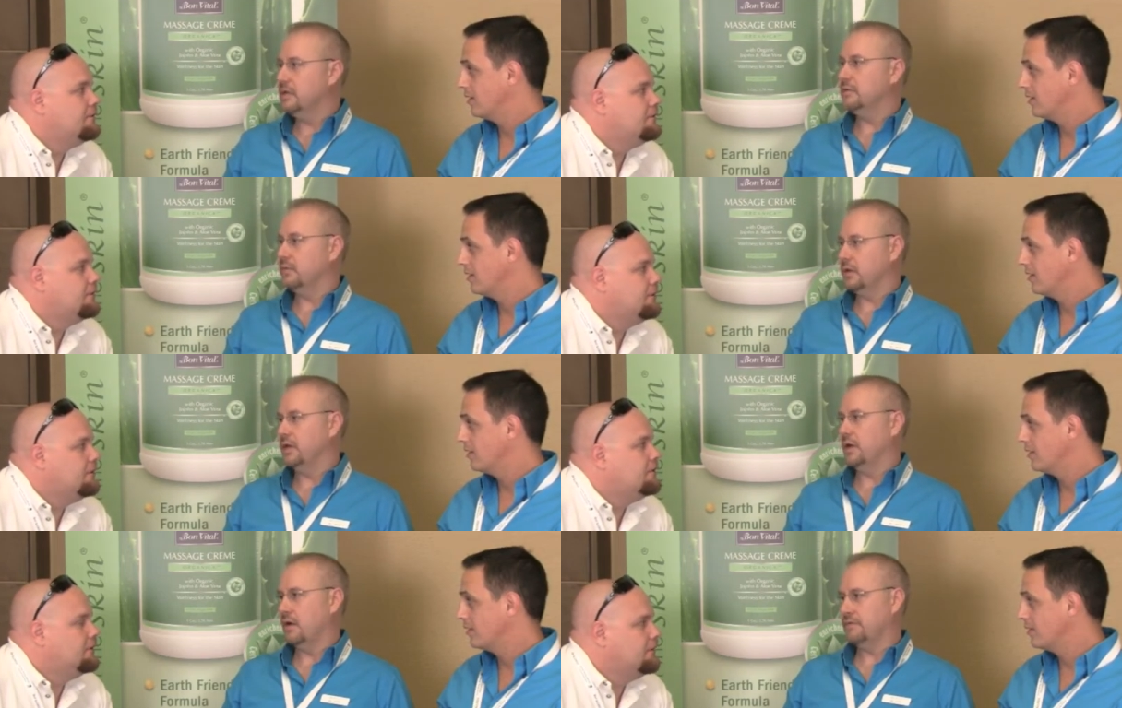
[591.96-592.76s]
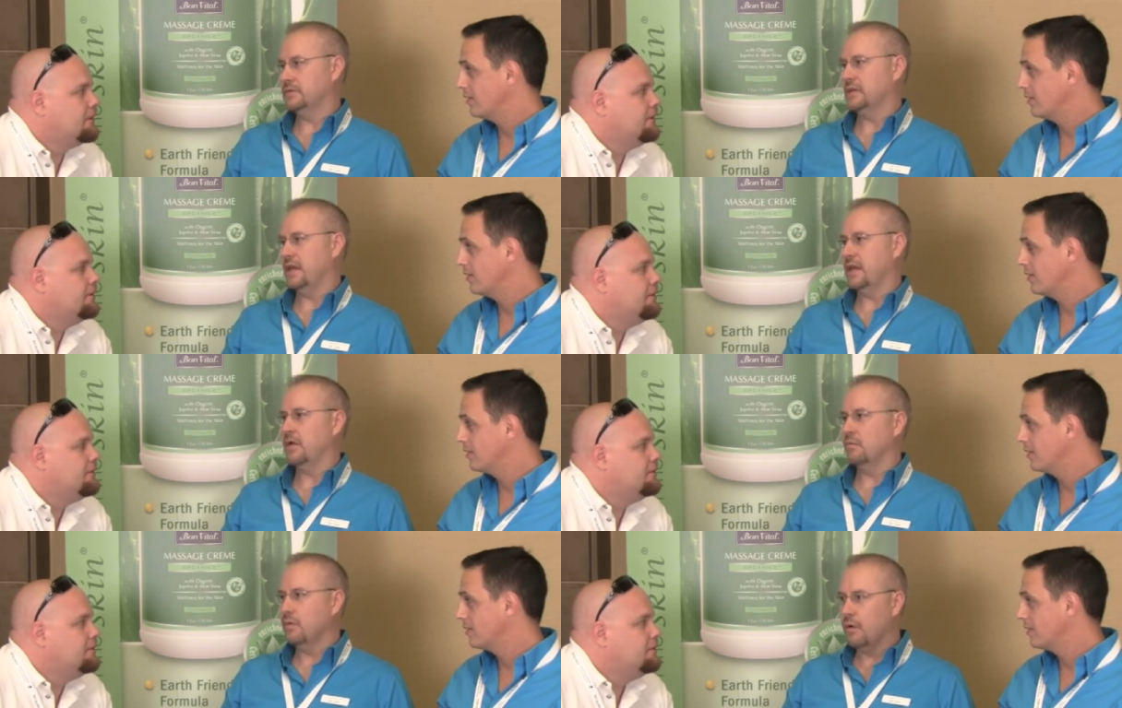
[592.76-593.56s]
Speaker 1: minimal and offers
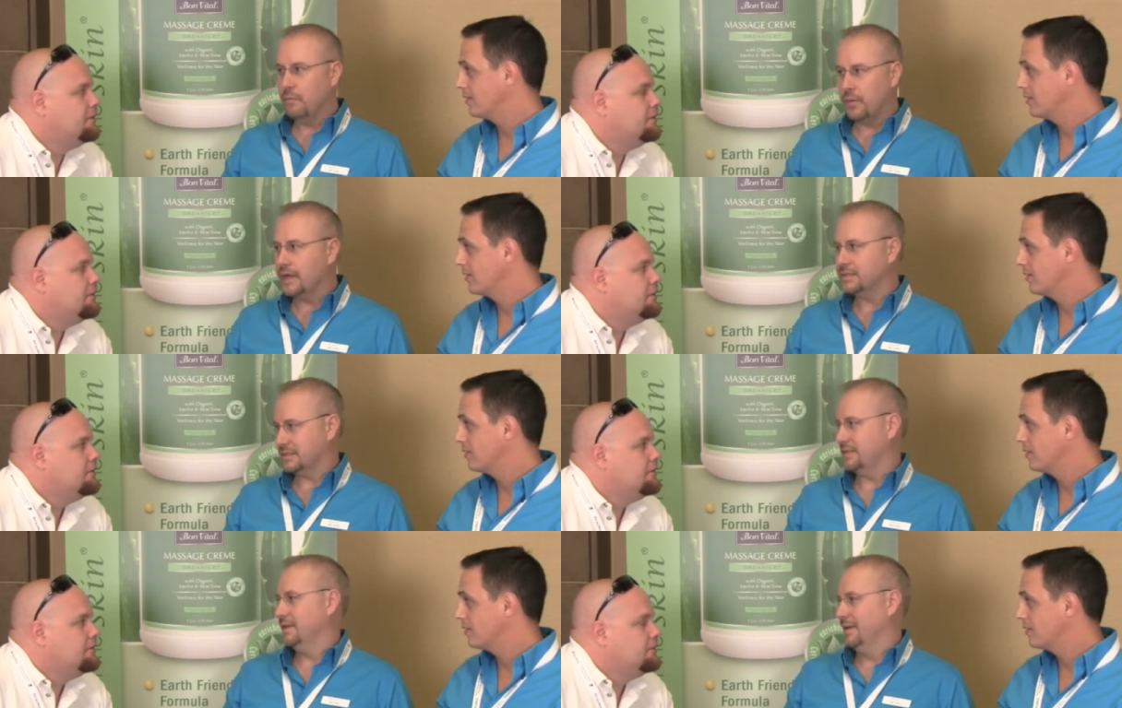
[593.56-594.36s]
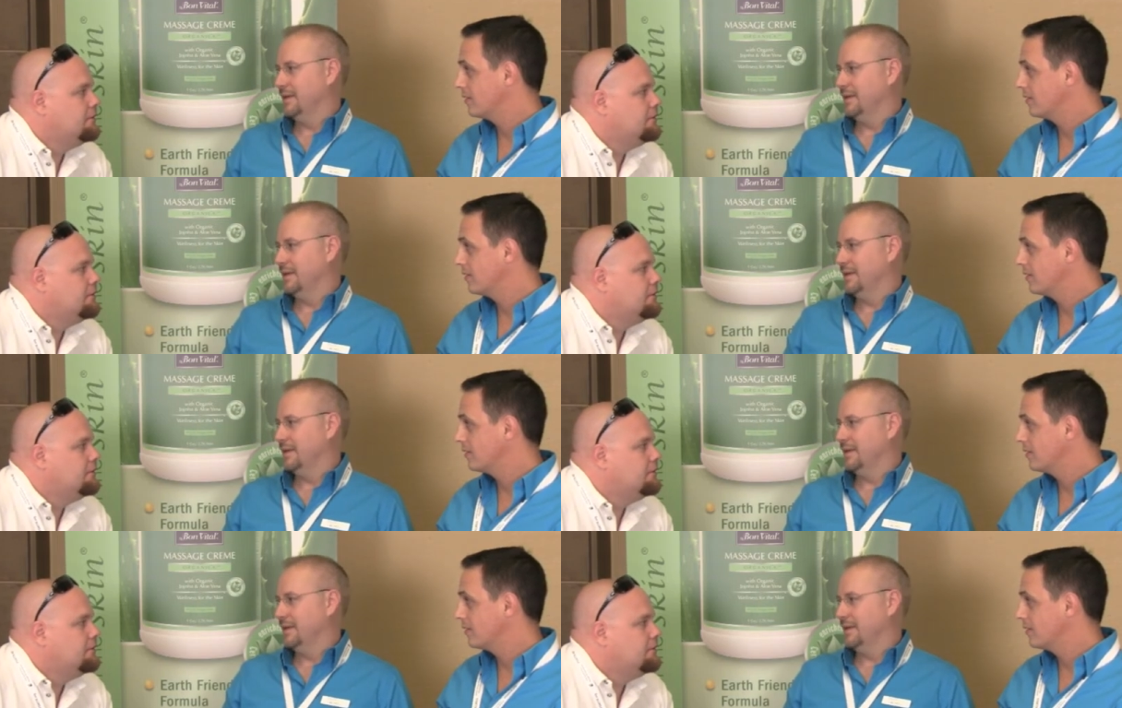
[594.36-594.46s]
okay. a robust.